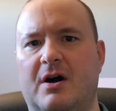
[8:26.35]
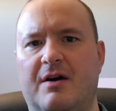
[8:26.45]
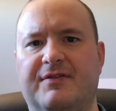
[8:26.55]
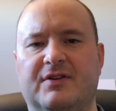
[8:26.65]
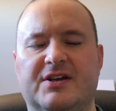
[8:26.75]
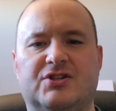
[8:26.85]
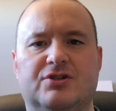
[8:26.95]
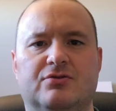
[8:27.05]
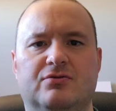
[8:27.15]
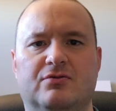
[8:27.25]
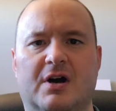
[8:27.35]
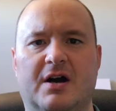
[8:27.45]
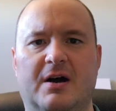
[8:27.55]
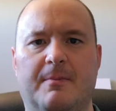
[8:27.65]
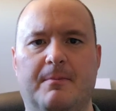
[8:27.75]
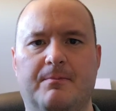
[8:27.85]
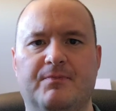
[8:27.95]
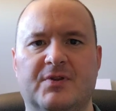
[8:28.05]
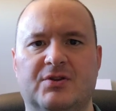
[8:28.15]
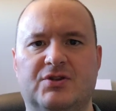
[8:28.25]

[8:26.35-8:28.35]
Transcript: often like to um,